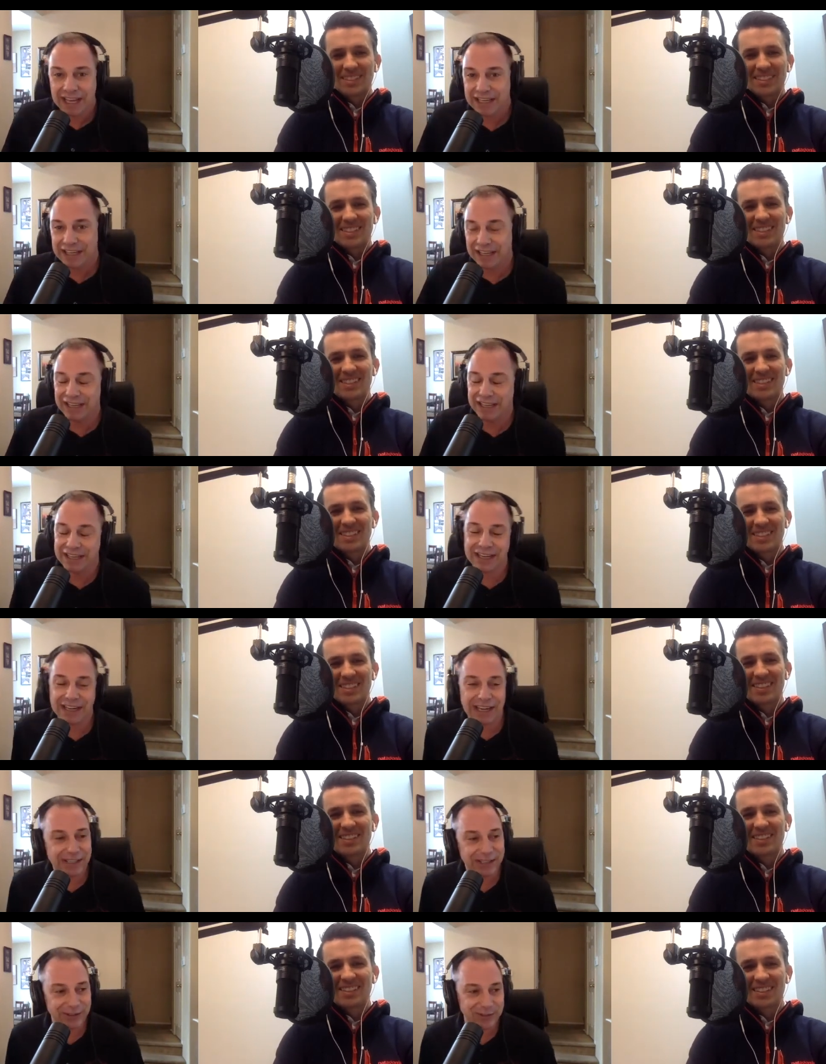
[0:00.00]

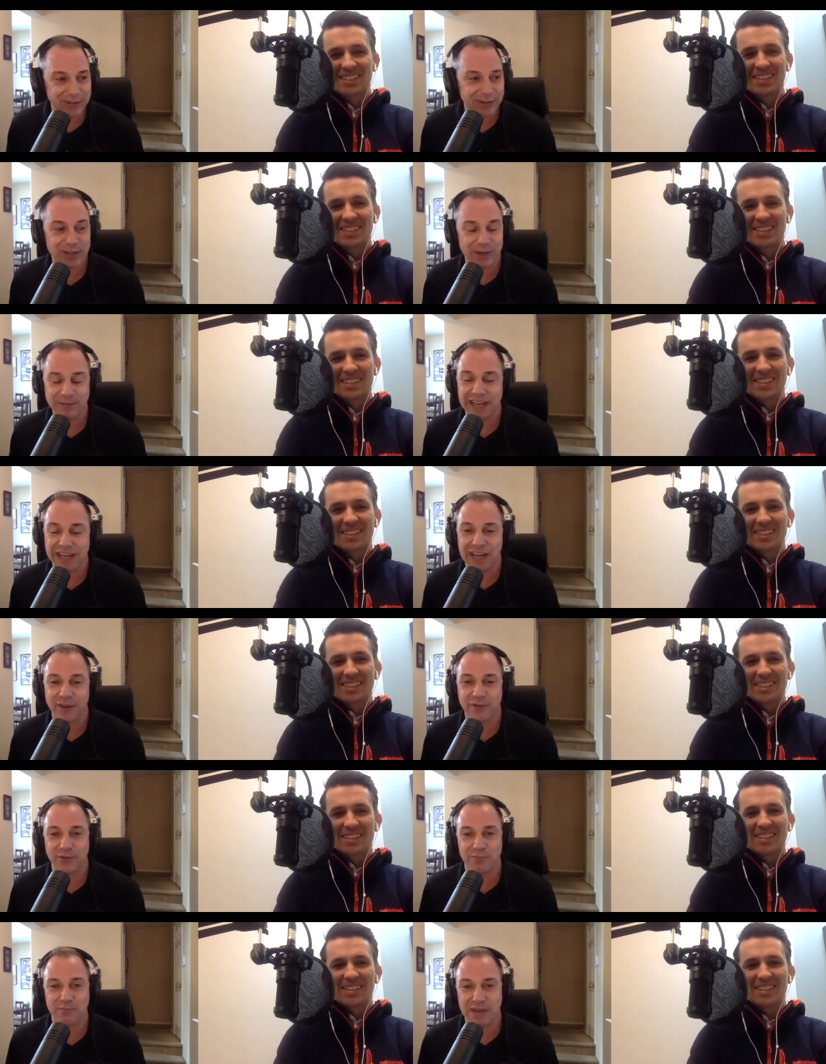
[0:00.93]
Speaker 1: yeah, you should come hang
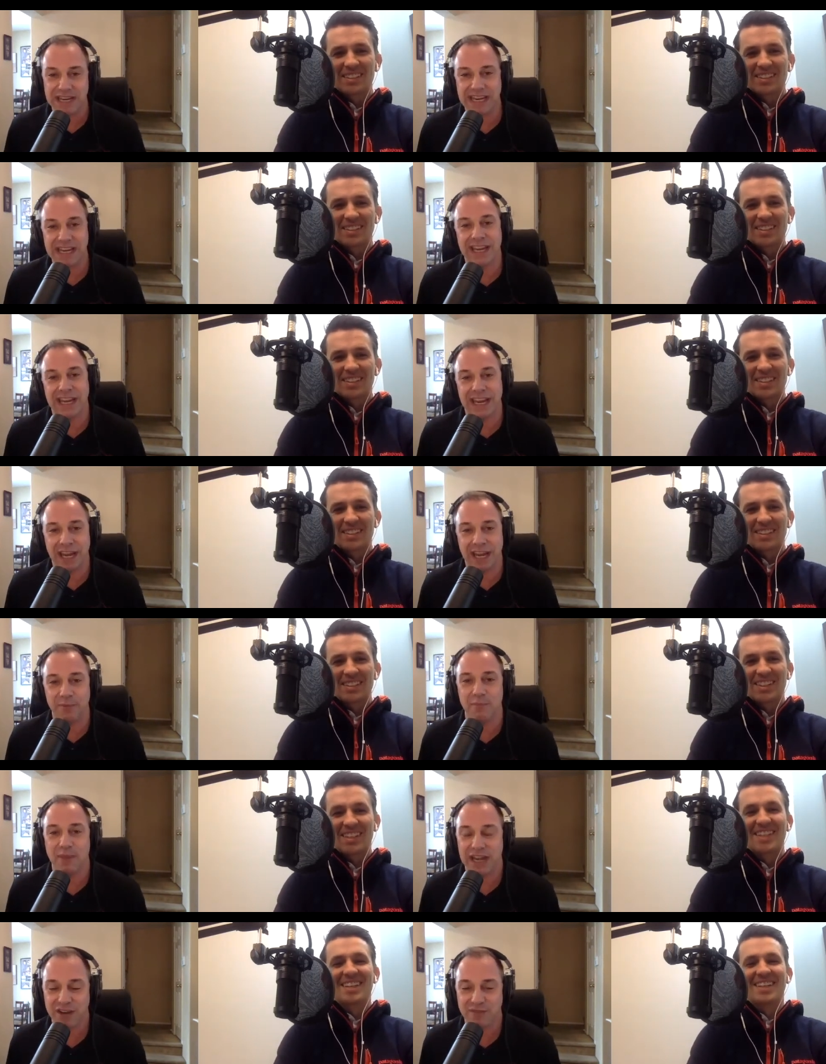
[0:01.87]
out with me and
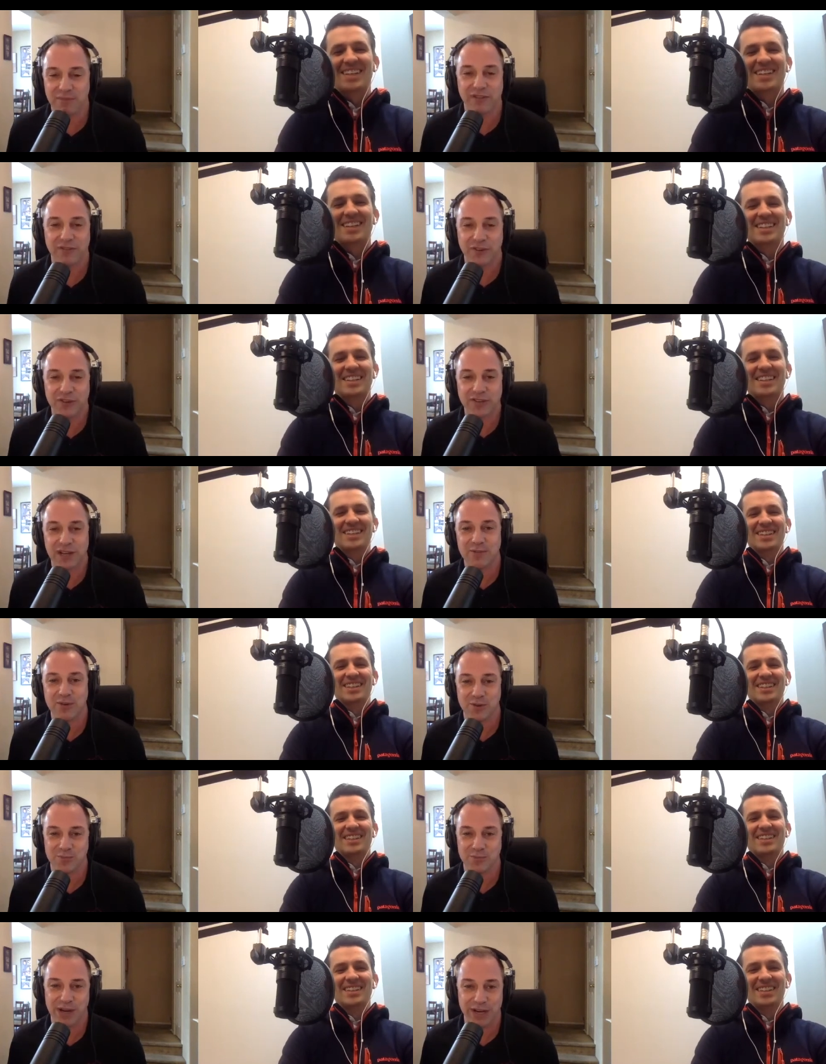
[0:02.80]
many of my first-time
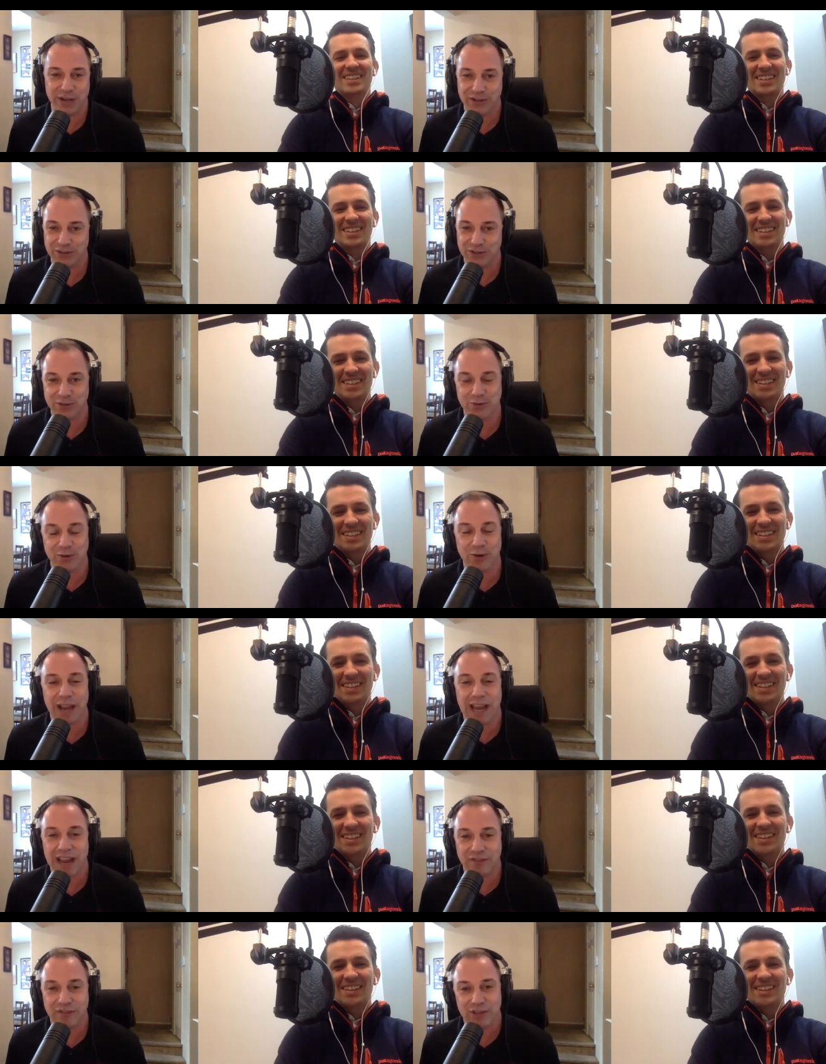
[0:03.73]
home buyers. You don't
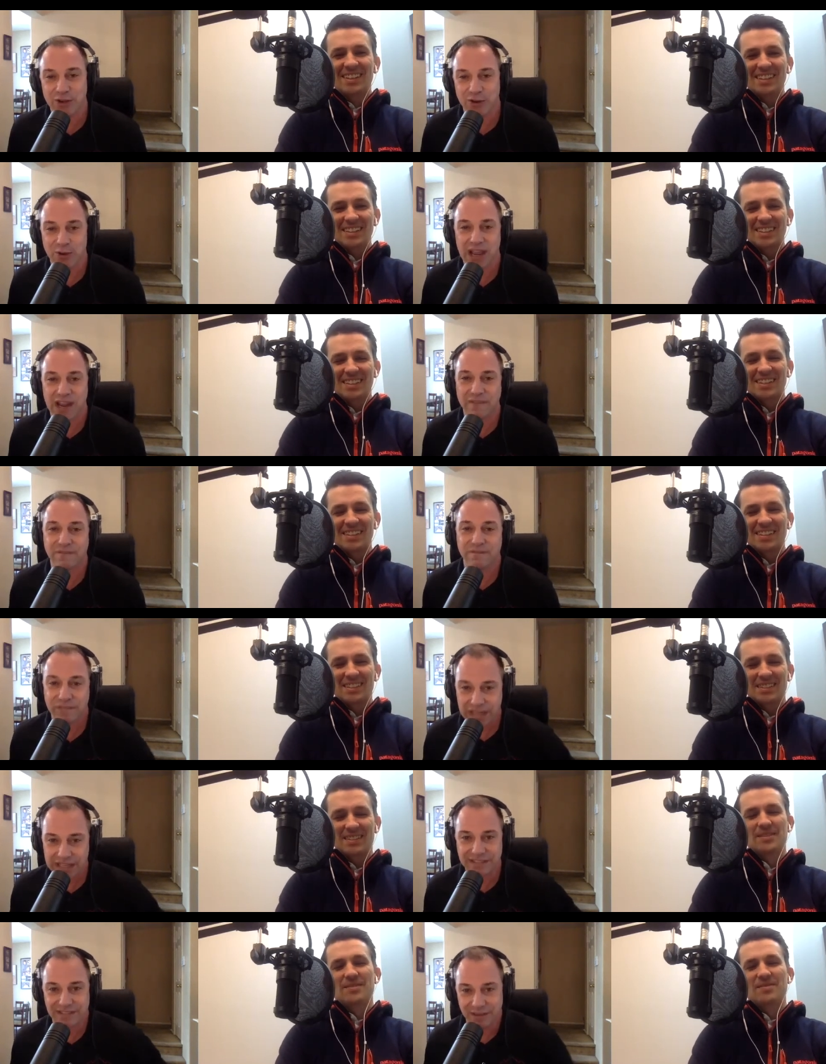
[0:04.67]
have to know how to
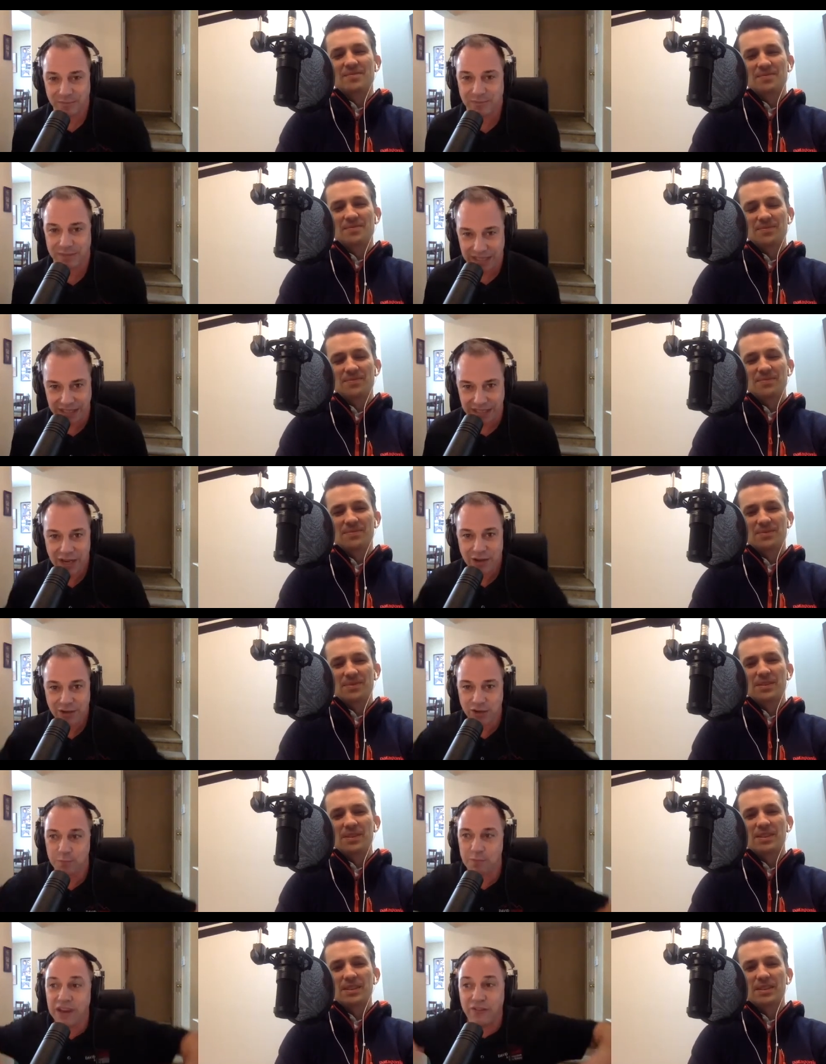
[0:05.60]
fix something.
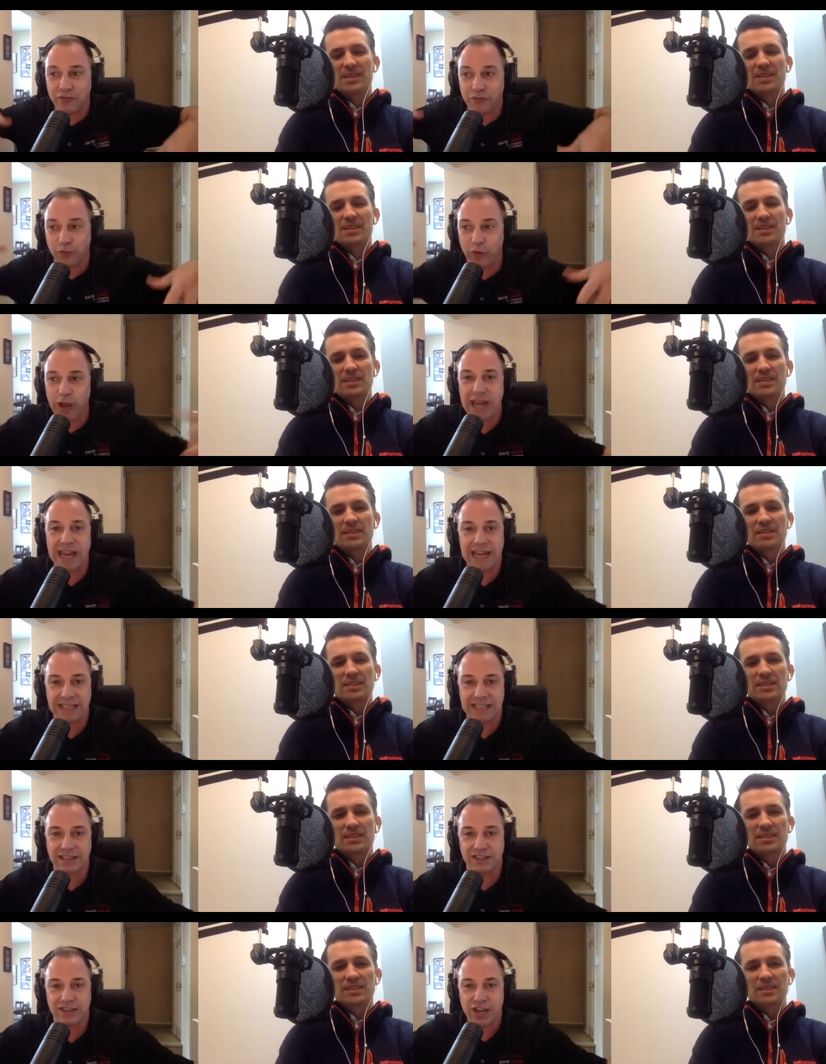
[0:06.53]
Don't be afraid
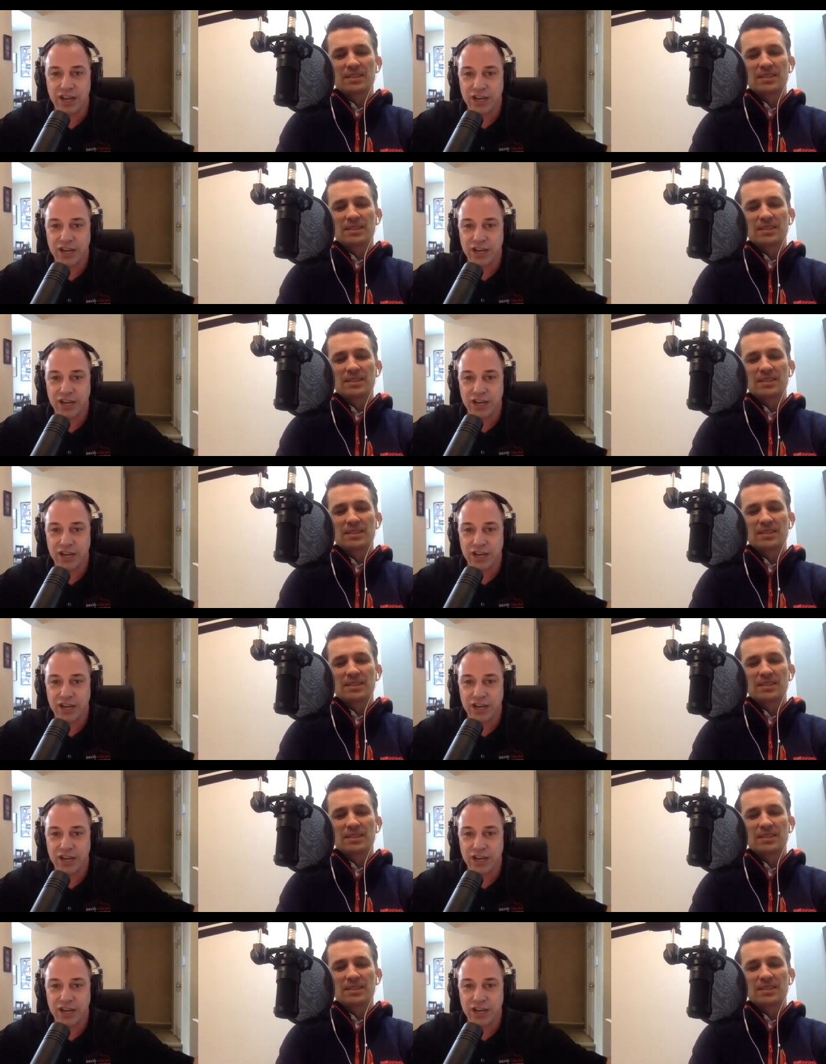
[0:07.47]
because